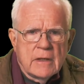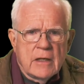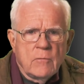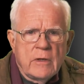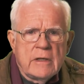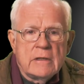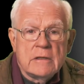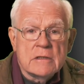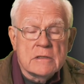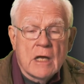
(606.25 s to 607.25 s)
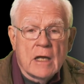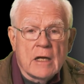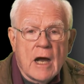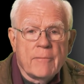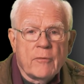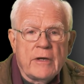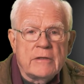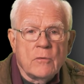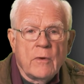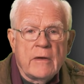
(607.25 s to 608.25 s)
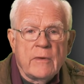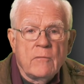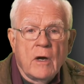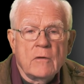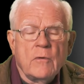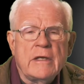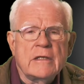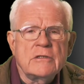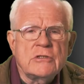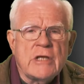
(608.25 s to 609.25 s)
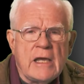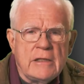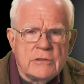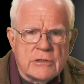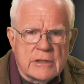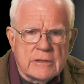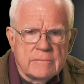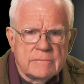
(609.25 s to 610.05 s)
And when it does not operate the way we want, we can change it.